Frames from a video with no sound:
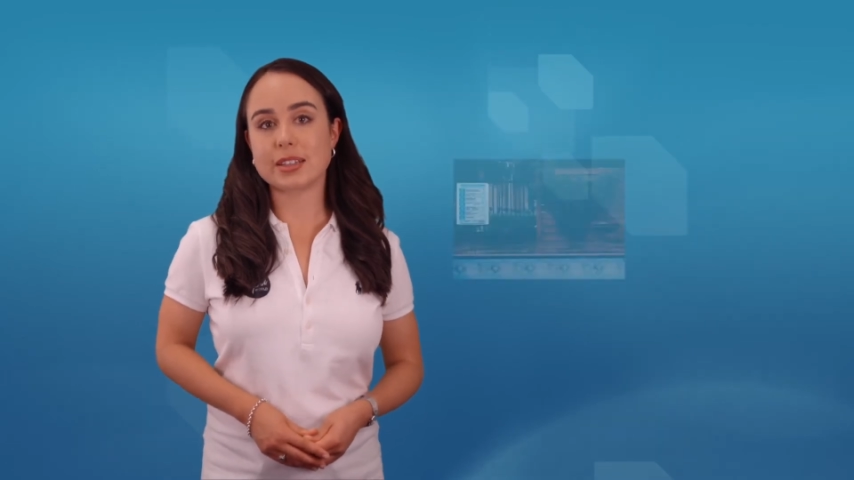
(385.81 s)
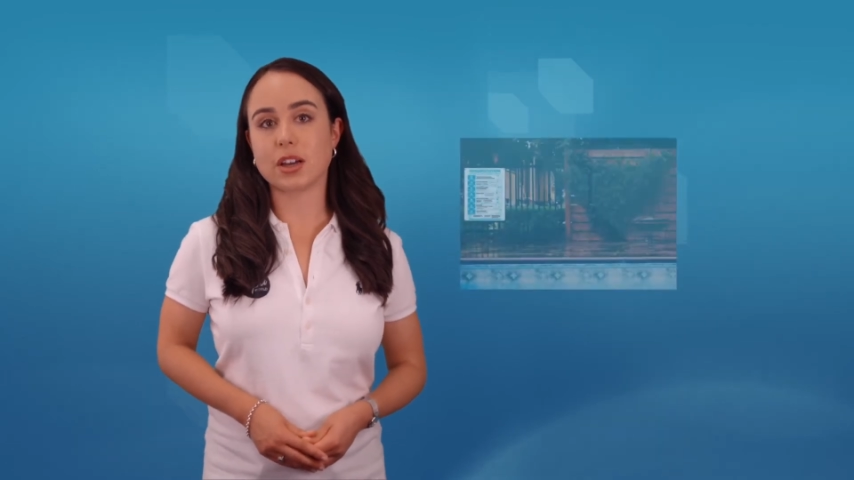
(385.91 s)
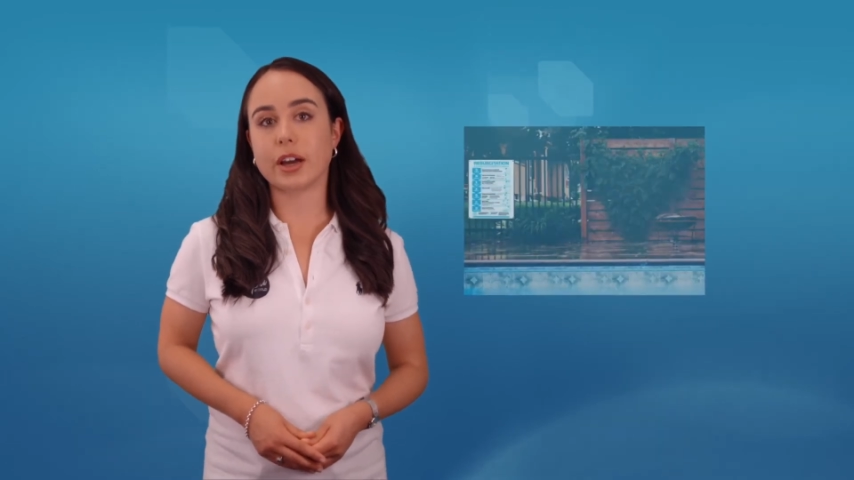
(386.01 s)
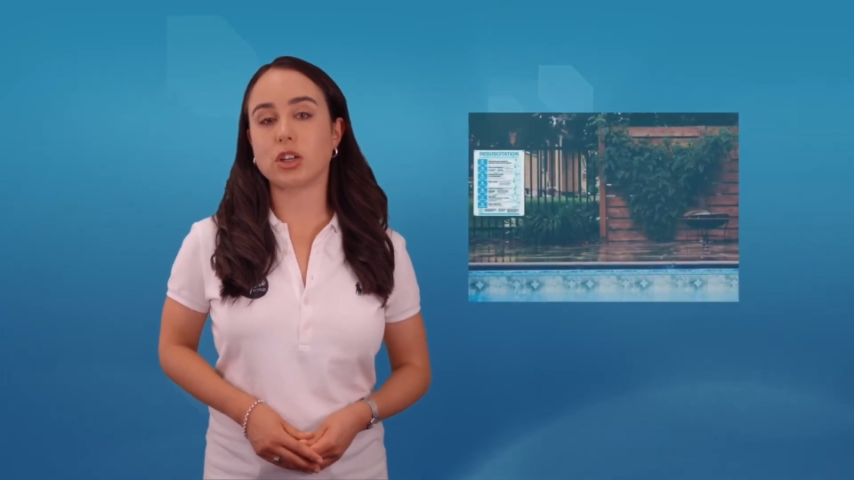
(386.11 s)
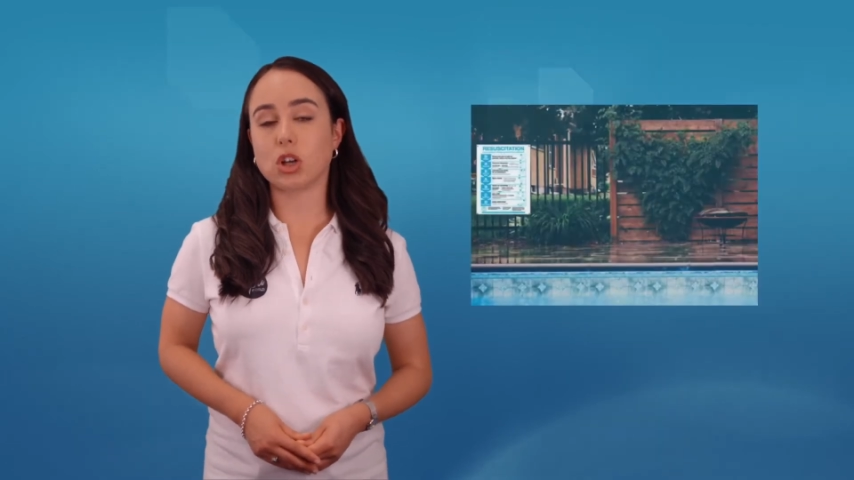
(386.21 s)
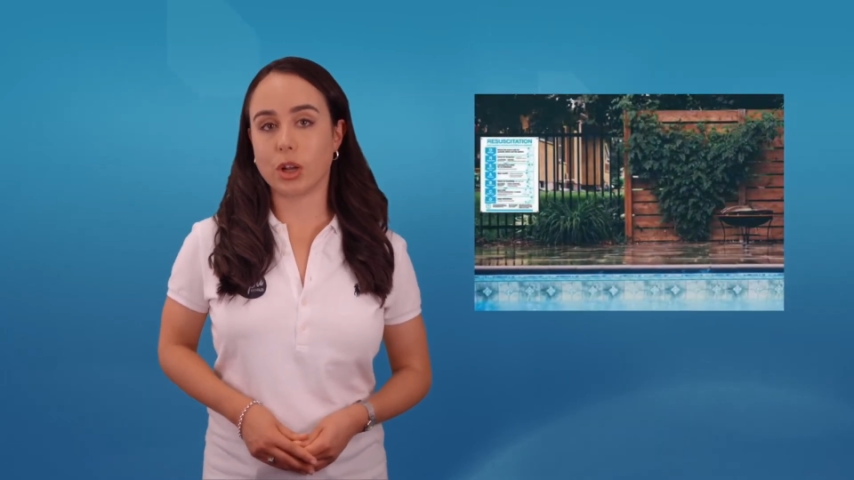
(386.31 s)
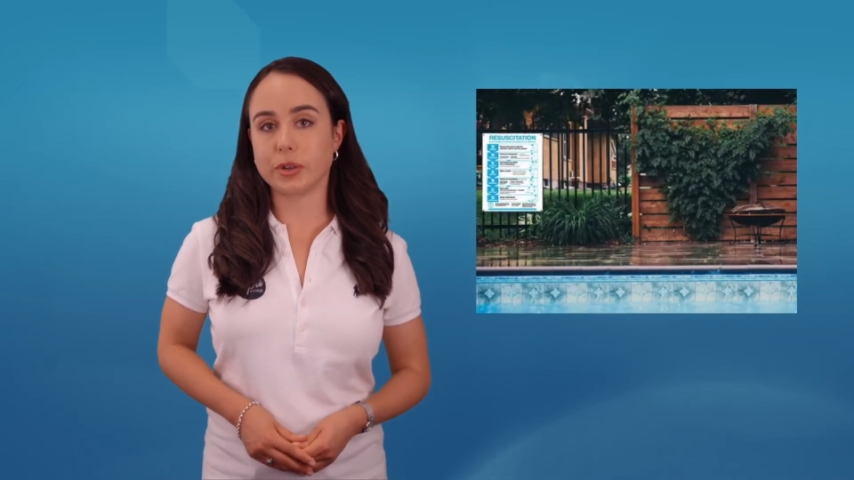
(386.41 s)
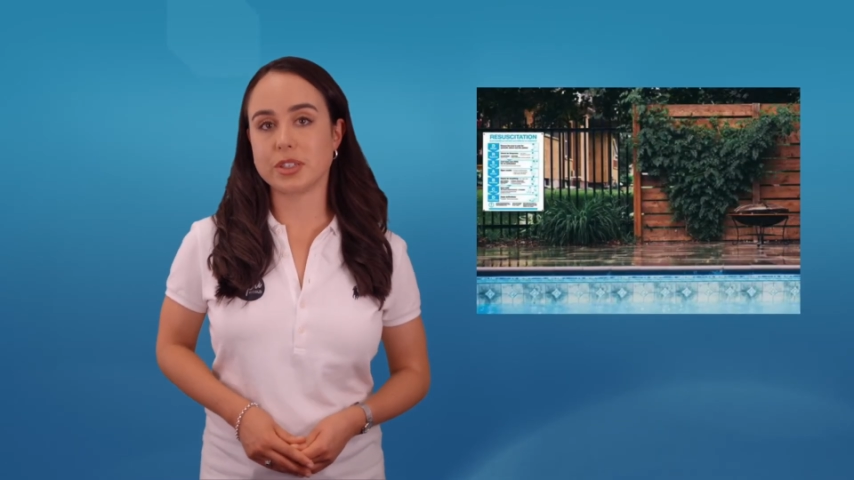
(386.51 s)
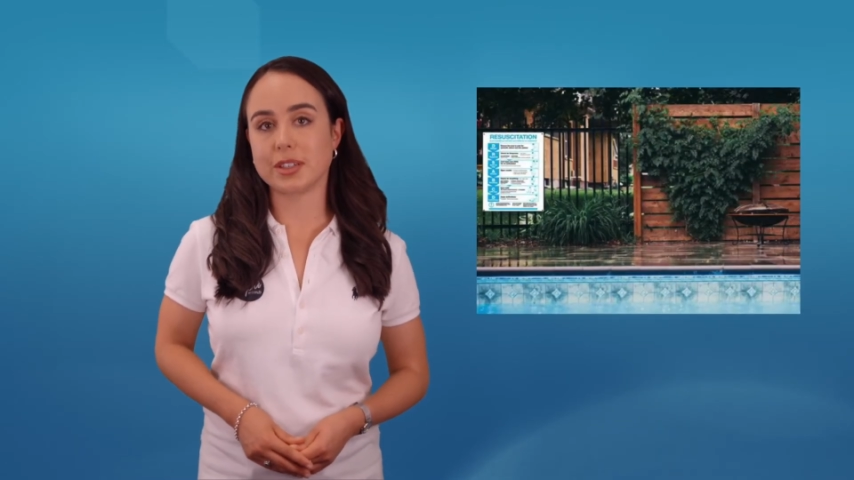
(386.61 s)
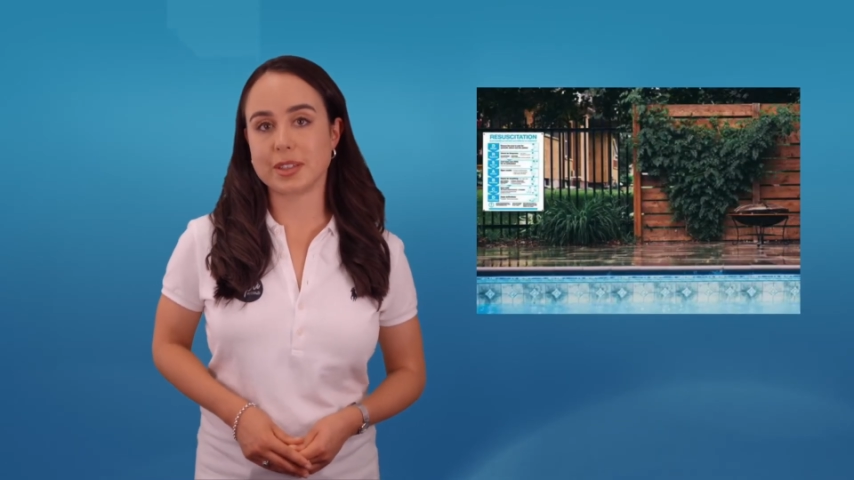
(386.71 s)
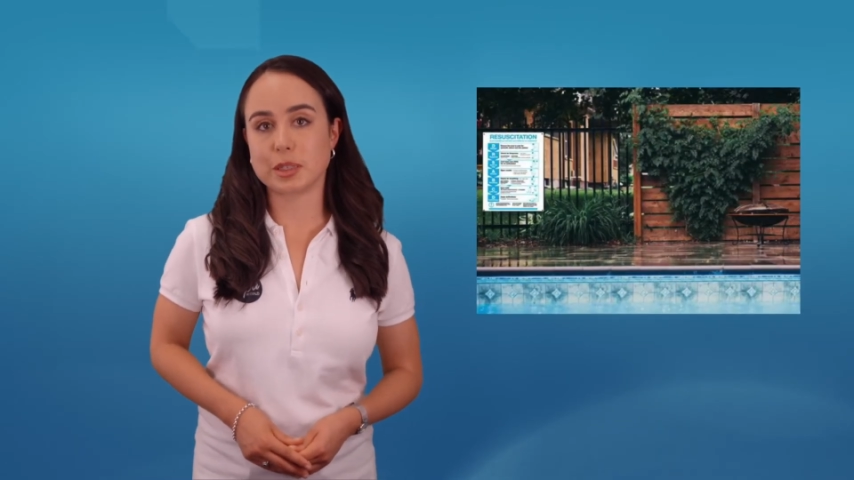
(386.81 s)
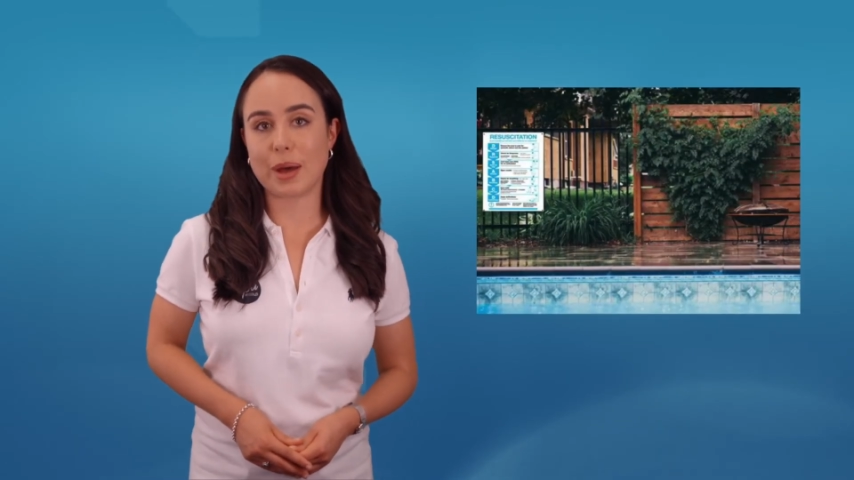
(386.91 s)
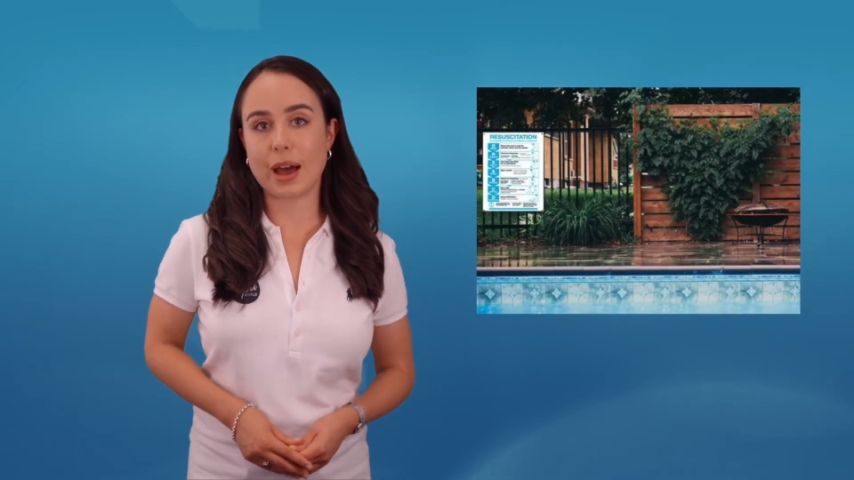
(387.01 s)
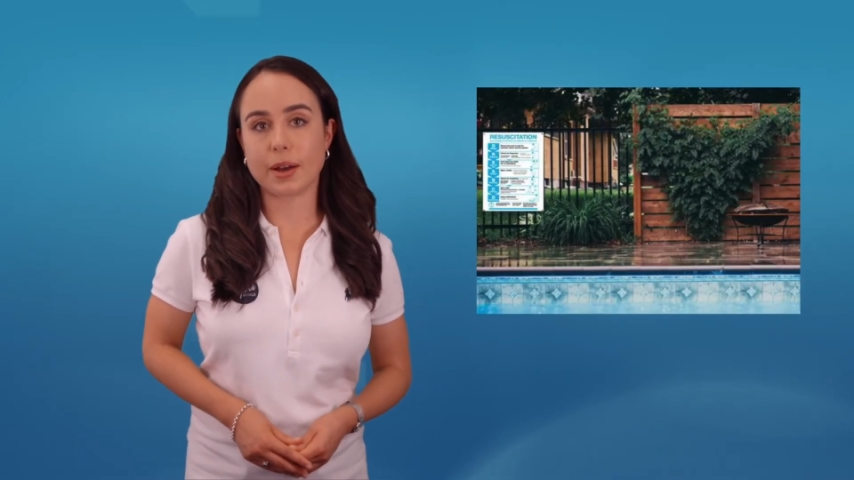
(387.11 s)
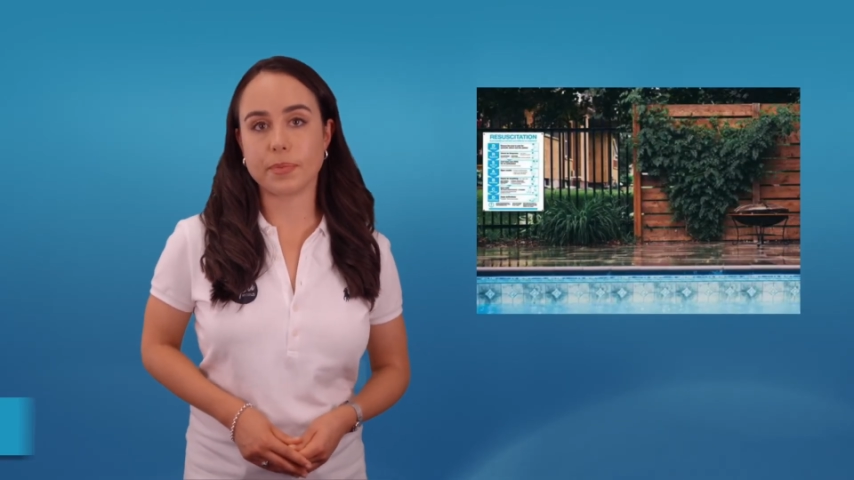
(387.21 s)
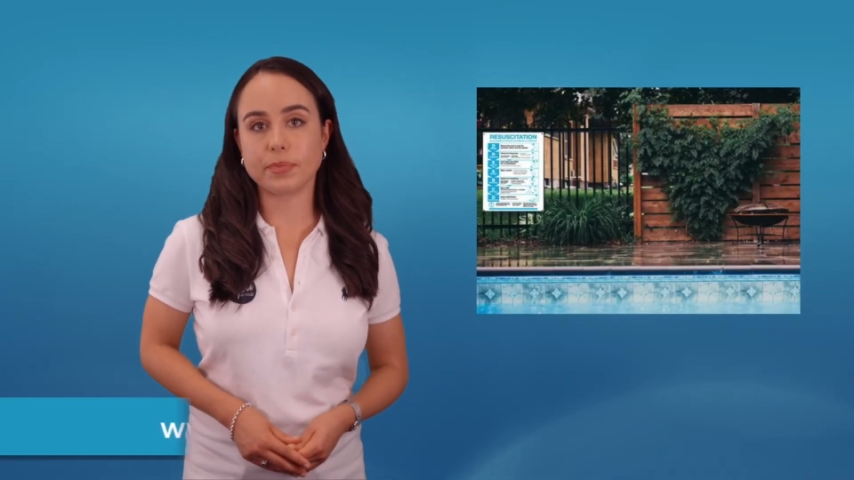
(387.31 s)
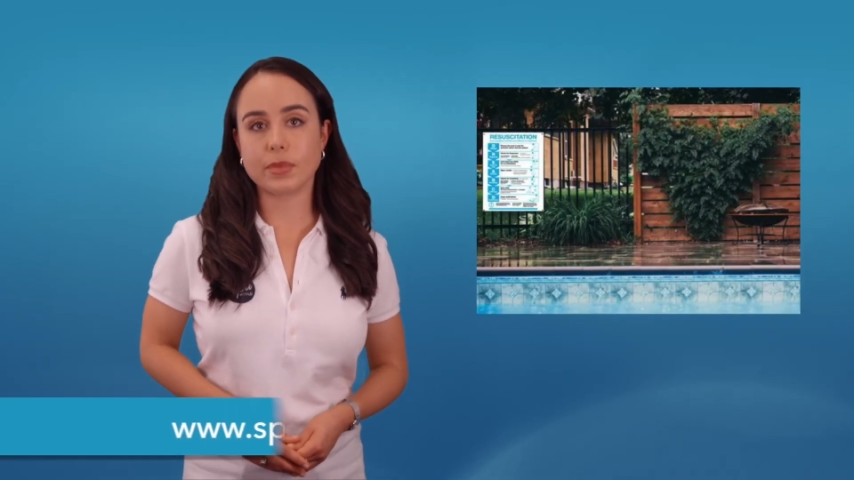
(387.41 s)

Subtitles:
sign close to the spa.